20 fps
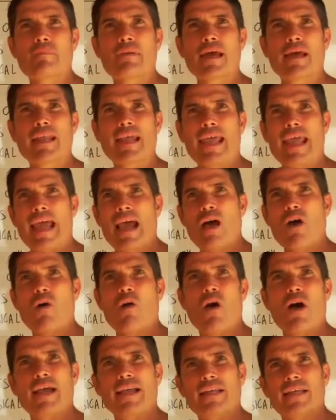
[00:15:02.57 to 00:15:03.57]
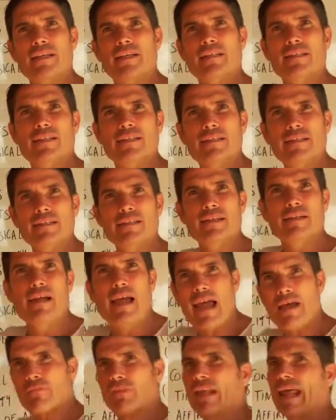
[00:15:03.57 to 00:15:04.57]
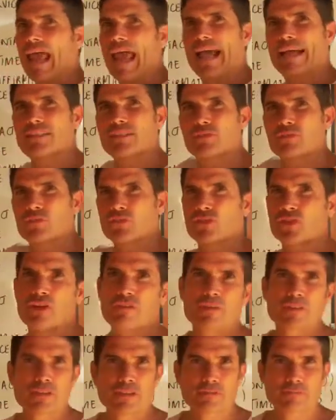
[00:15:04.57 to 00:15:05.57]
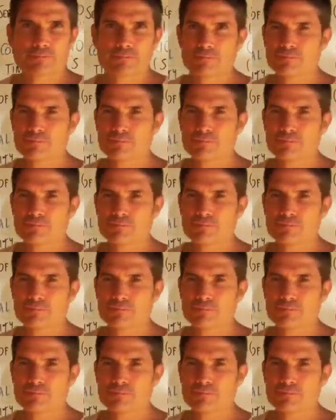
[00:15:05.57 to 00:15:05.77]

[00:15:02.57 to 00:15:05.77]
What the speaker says: about how I can have an active service.